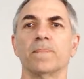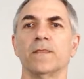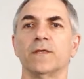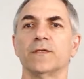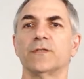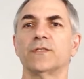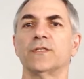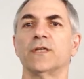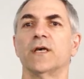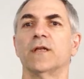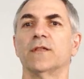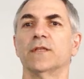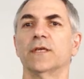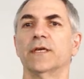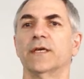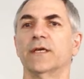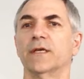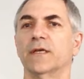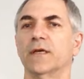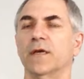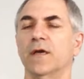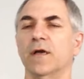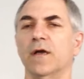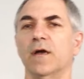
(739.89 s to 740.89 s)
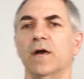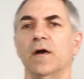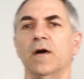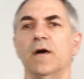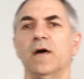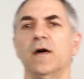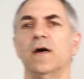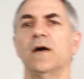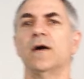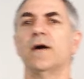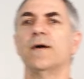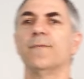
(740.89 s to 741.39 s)
selling
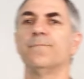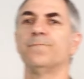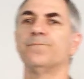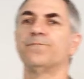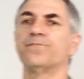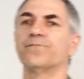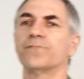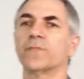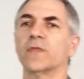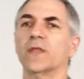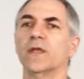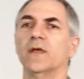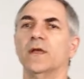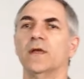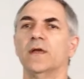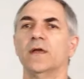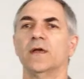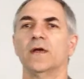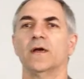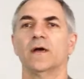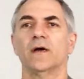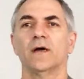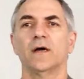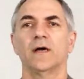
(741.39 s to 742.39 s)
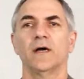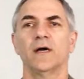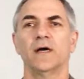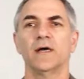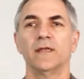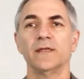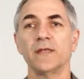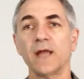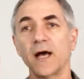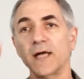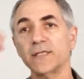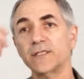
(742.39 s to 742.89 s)

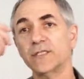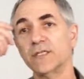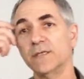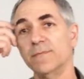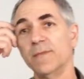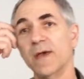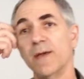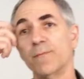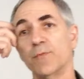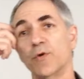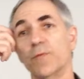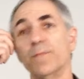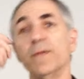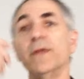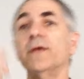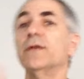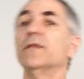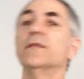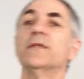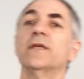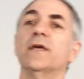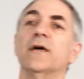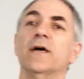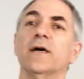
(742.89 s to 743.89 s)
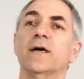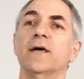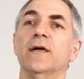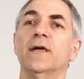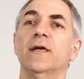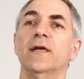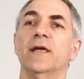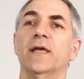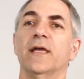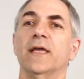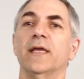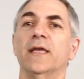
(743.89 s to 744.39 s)
Nazi memorabilia,
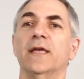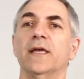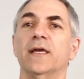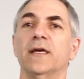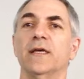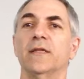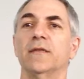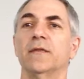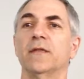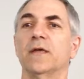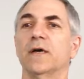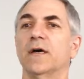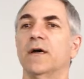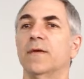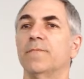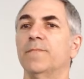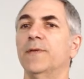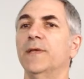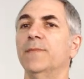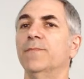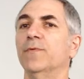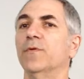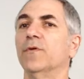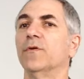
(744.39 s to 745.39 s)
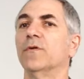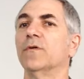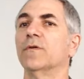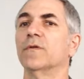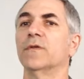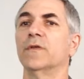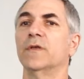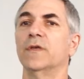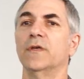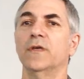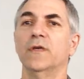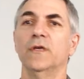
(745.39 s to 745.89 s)
and people,